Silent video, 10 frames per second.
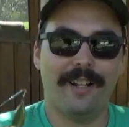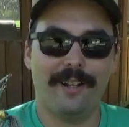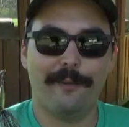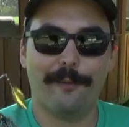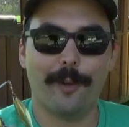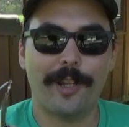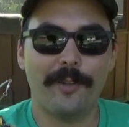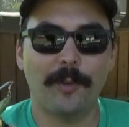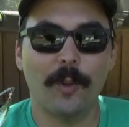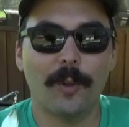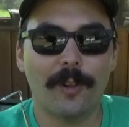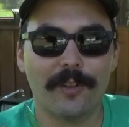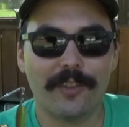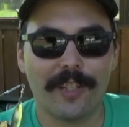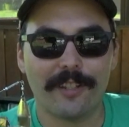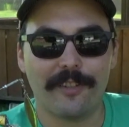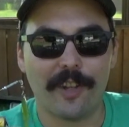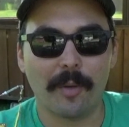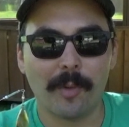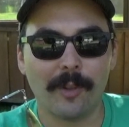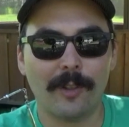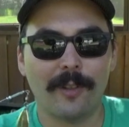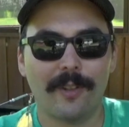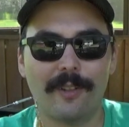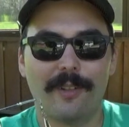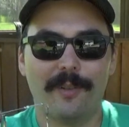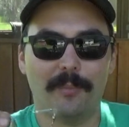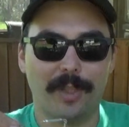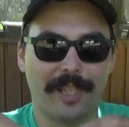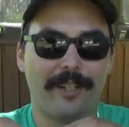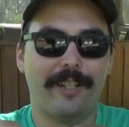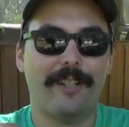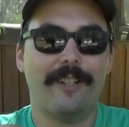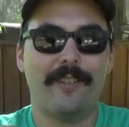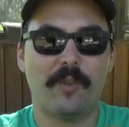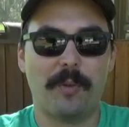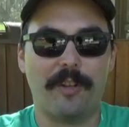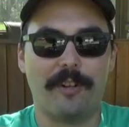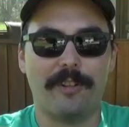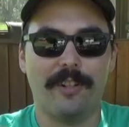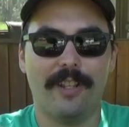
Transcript: Freedom Lures double bladed spinner.